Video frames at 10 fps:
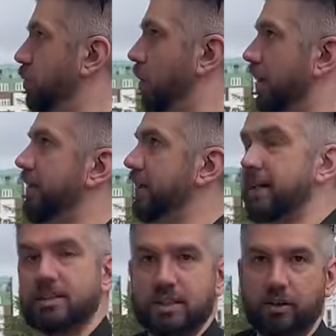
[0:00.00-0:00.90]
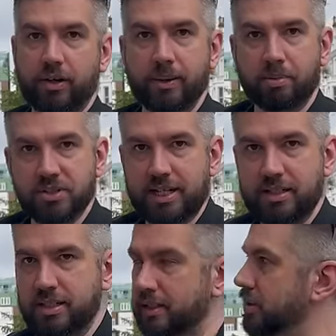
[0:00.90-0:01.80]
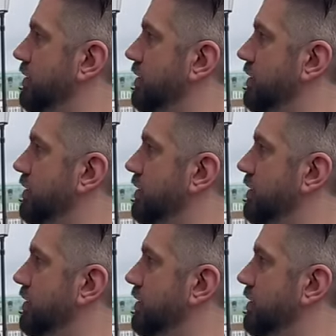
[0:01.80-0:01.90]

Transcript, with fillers: what the exterior presented.